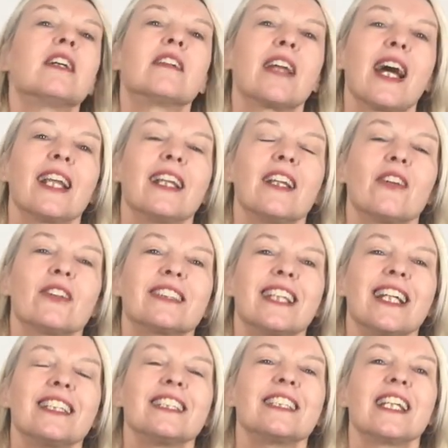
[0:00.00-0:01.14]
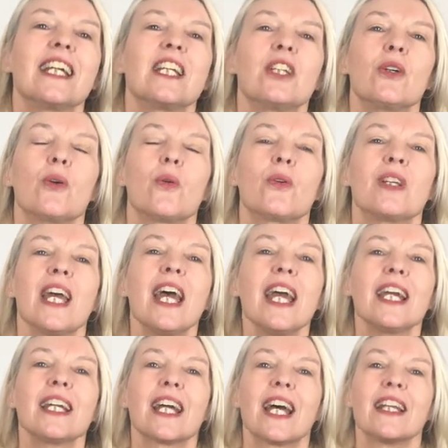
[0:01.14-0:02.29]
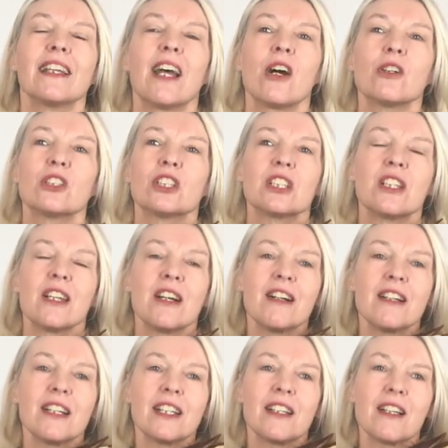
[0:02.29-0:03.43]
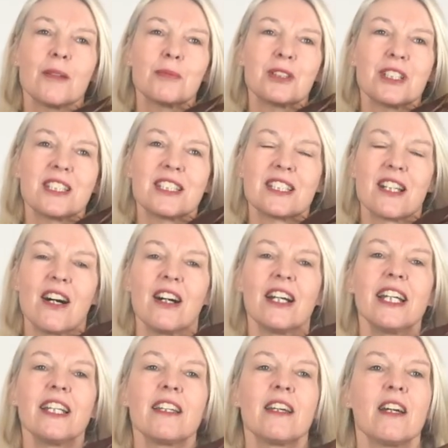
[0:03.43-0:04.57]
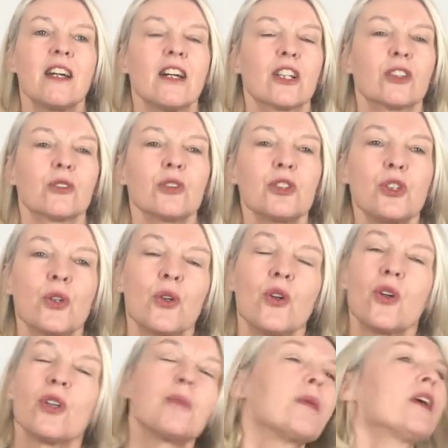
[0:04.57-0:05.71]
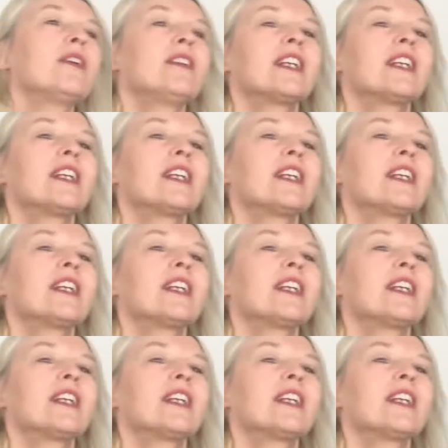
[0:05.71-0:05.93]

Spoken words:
that little dent in your neck, and now slide it up to the side, across your collarbone.